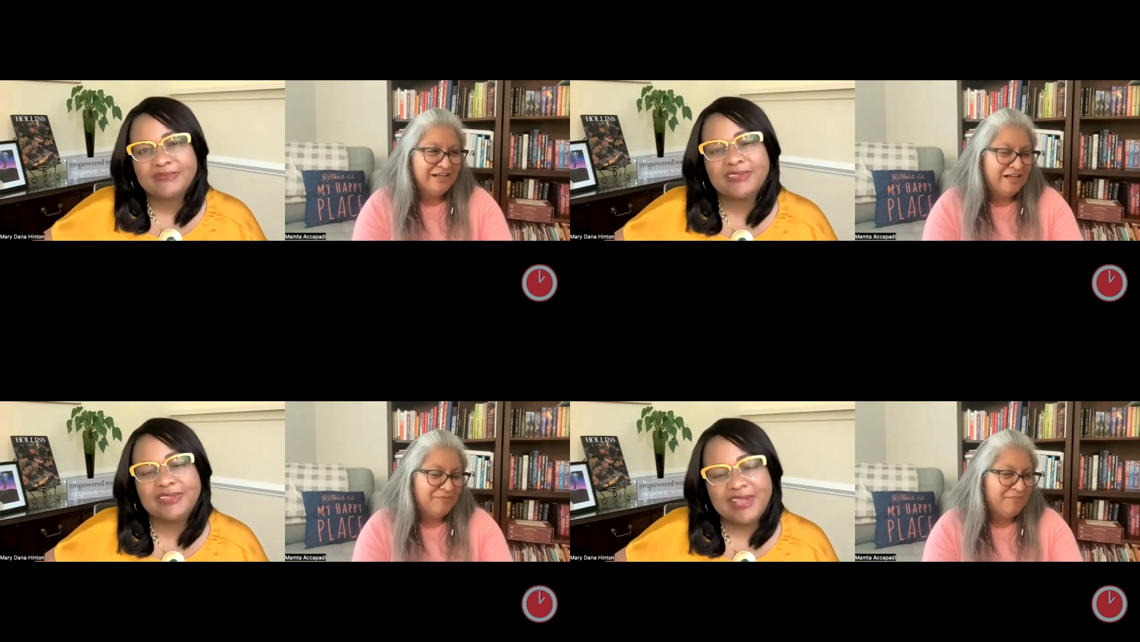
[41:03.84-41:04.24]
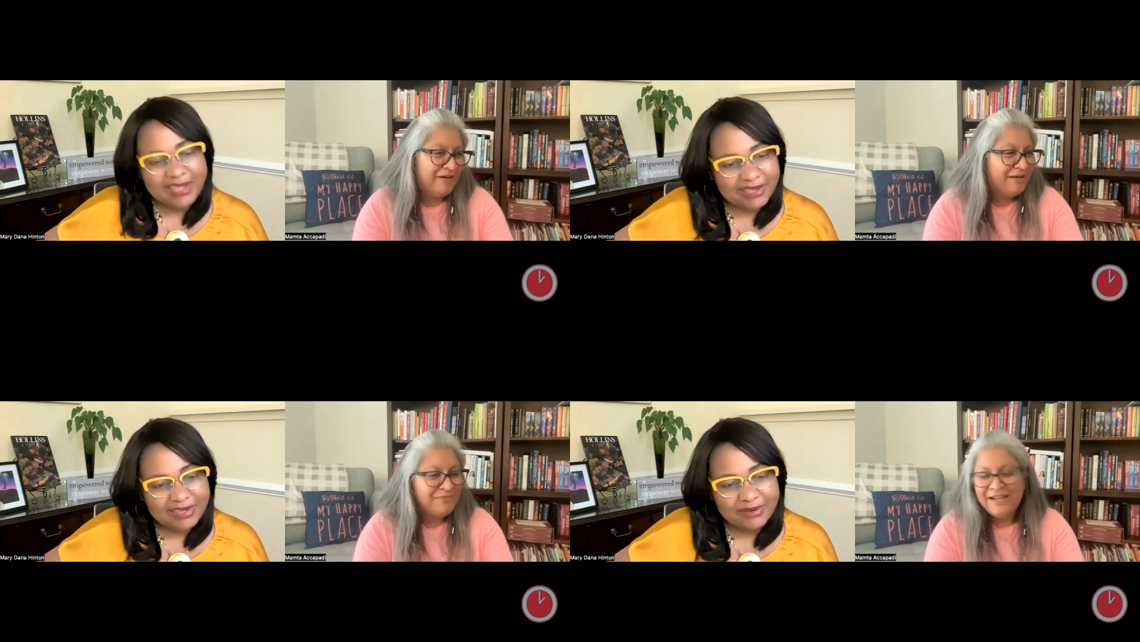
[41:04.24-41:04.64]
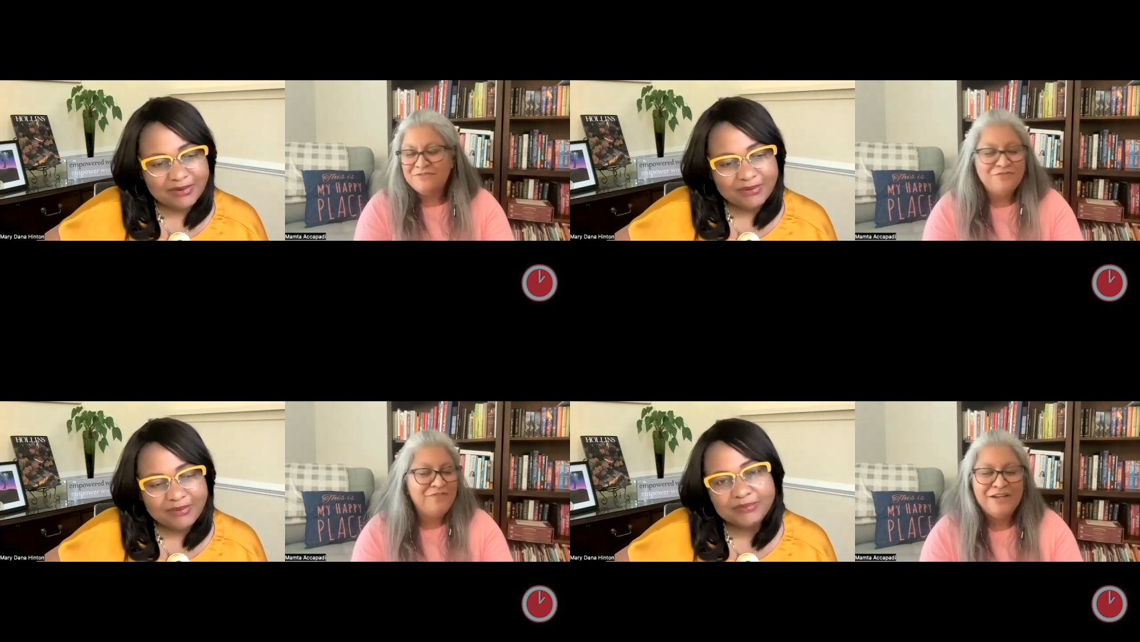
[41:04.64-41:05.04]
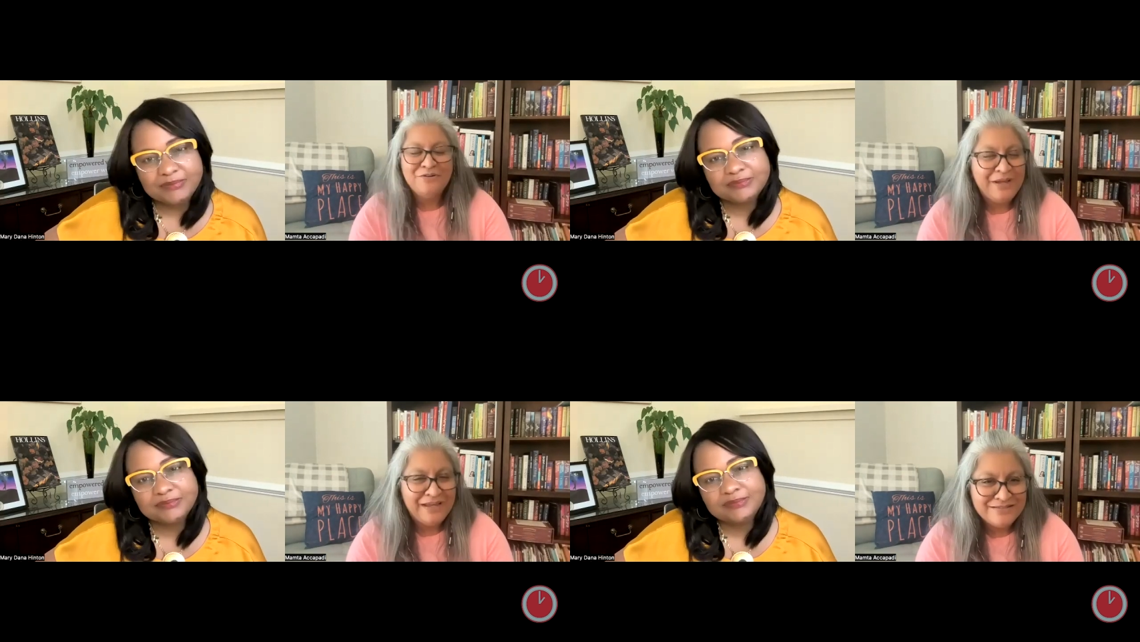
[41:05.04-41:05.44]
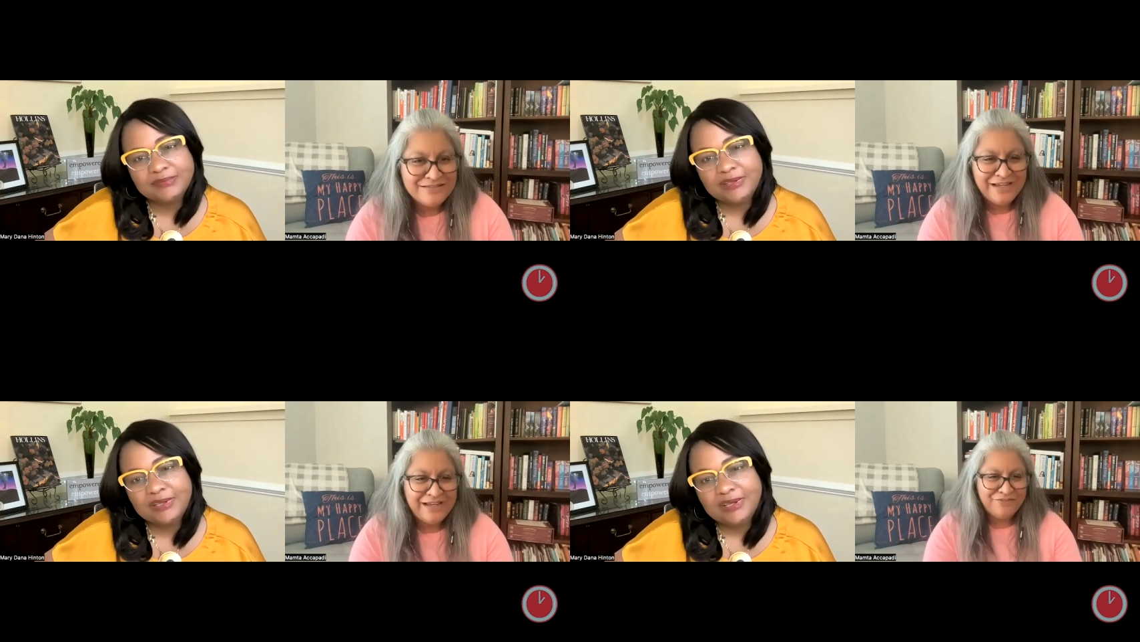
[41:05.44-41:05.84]
Speaker 1: Um, I'm going to have to find a way
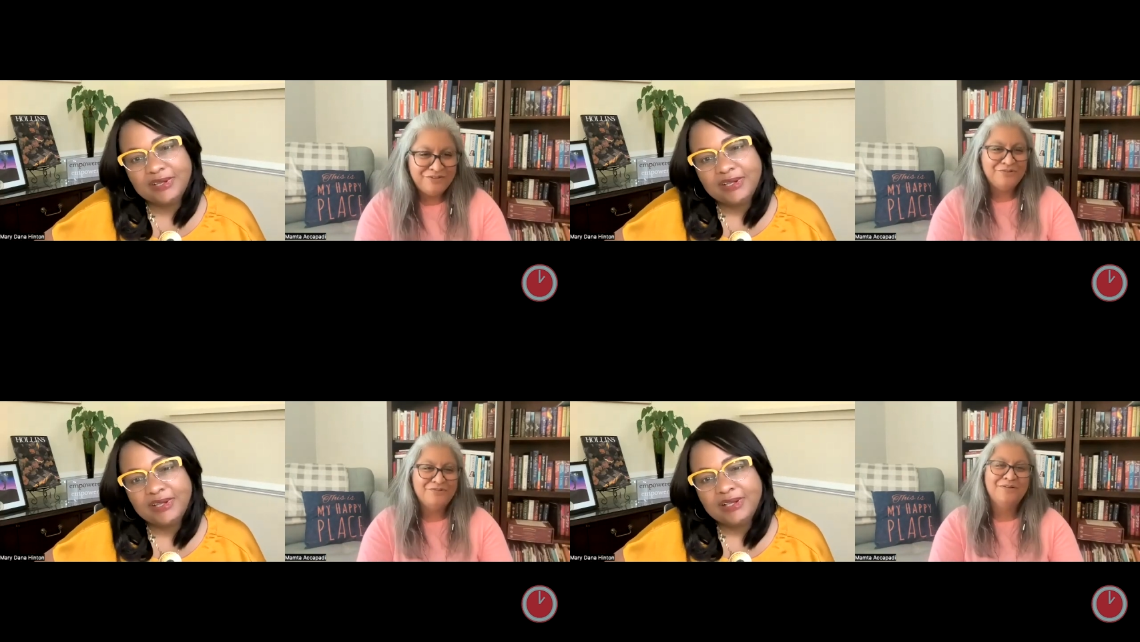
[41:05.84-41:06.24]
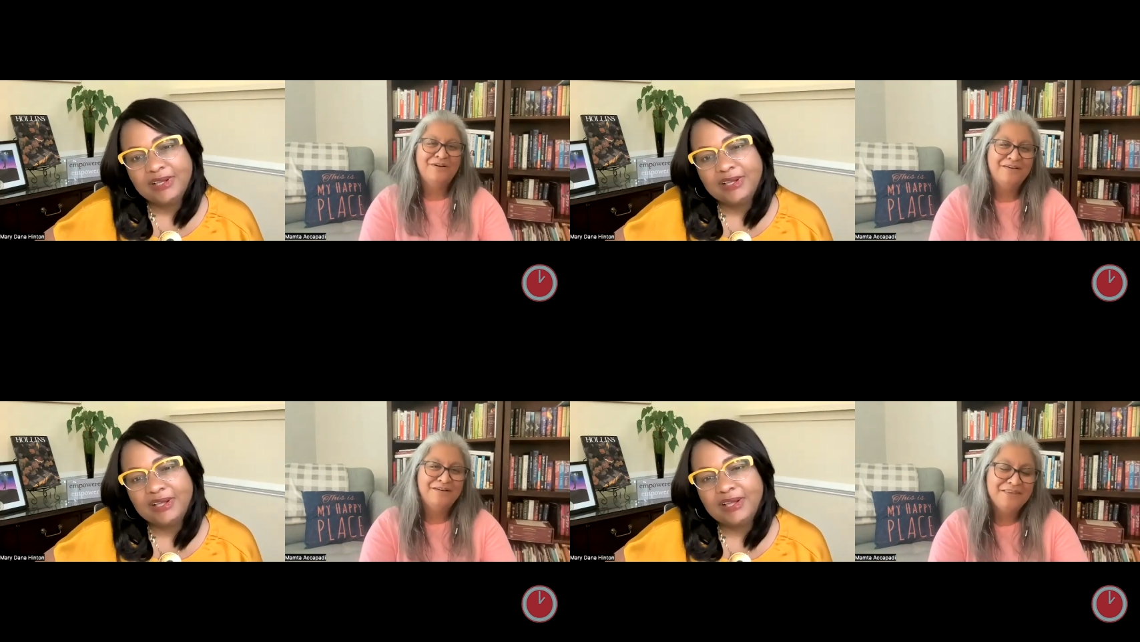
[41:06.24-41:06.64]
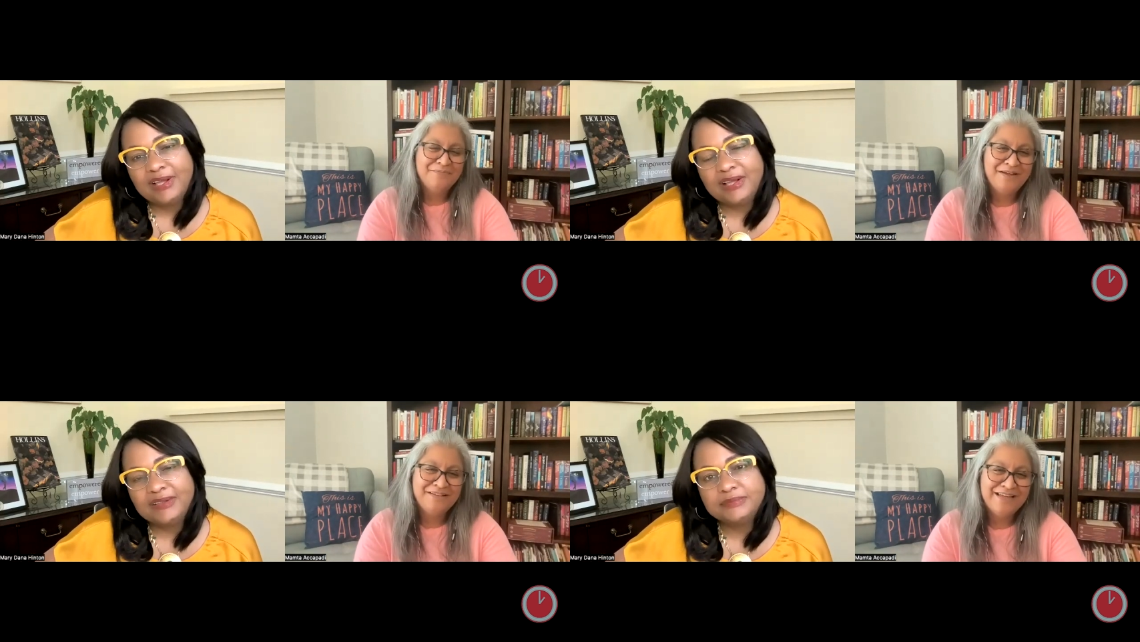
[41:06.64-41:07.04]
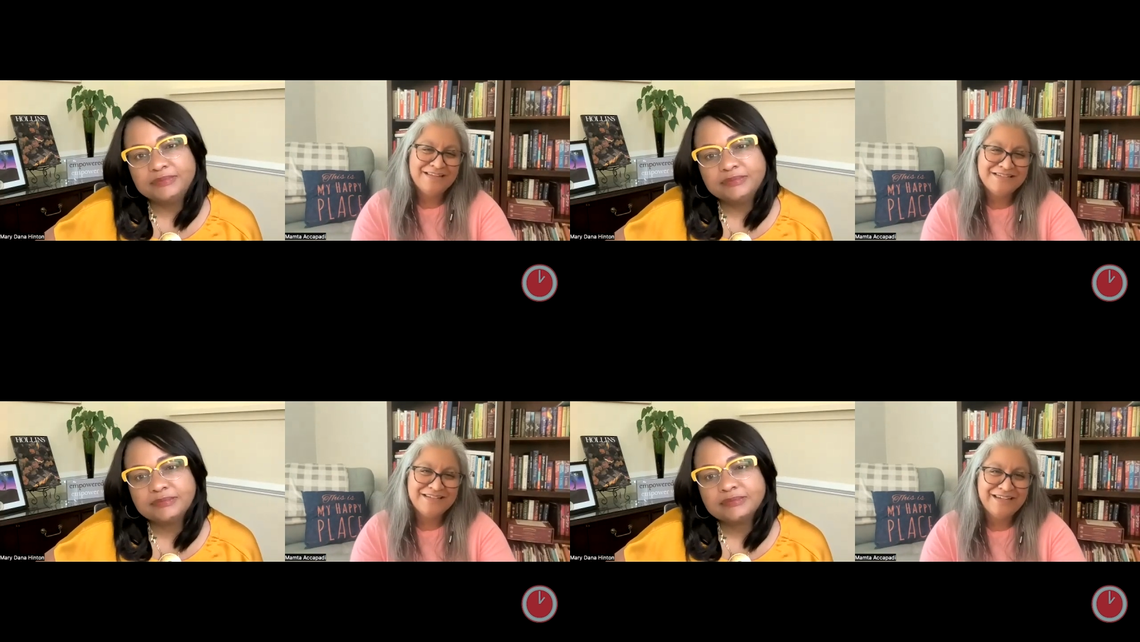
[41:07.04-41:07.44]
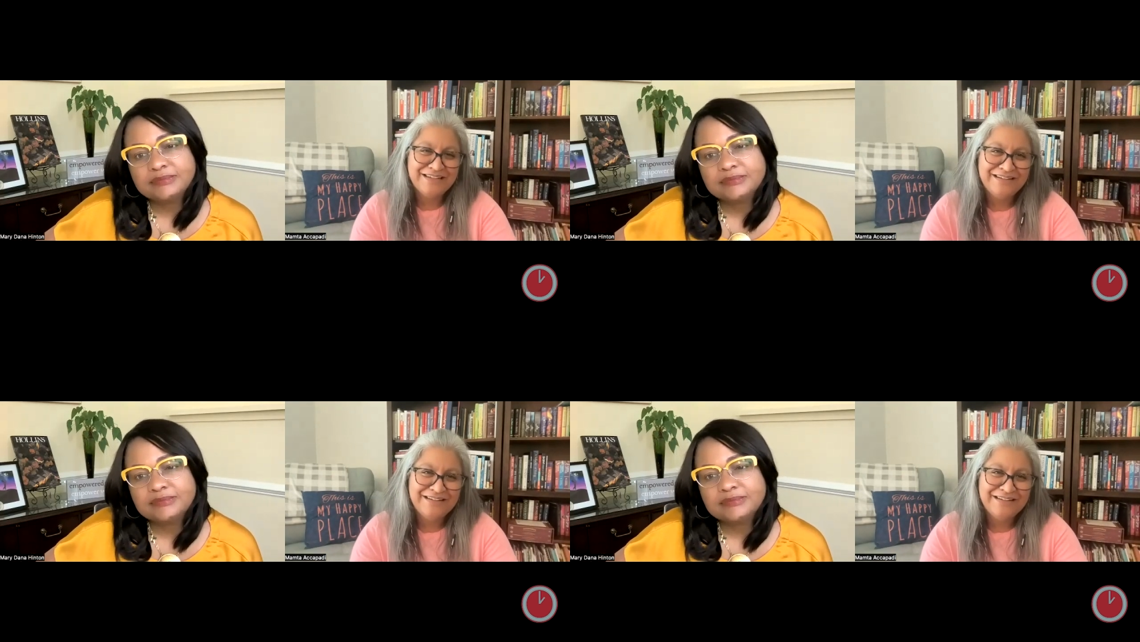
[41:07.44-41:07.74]
to have you uh, on the podcast again,